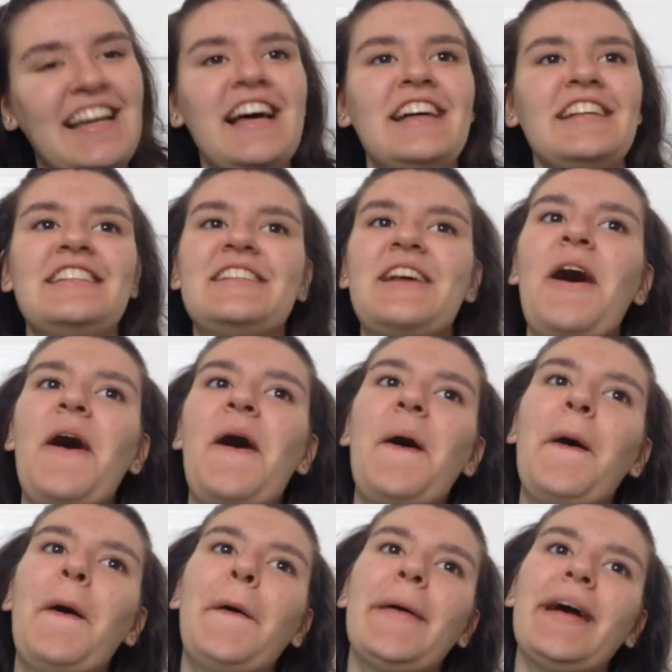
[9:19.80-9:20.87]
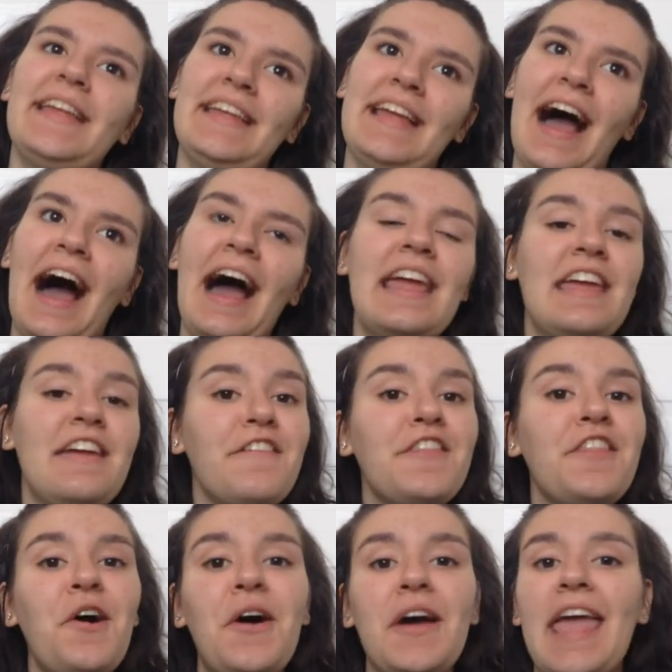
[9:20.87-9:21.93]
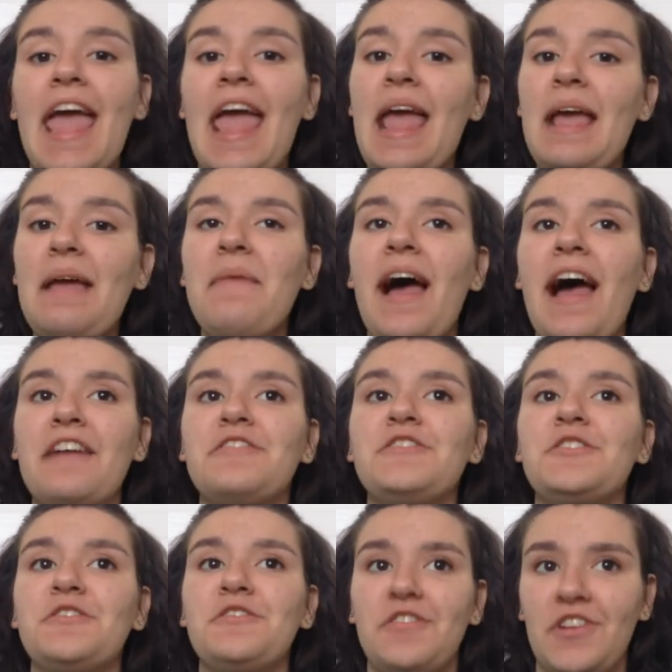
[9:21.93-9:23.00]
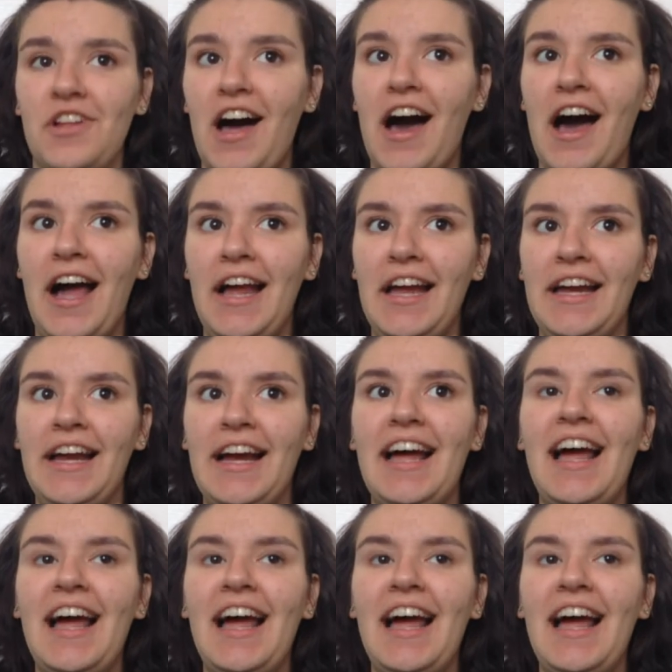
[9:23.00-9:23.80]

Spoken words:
so yeah, even though it came after Fly,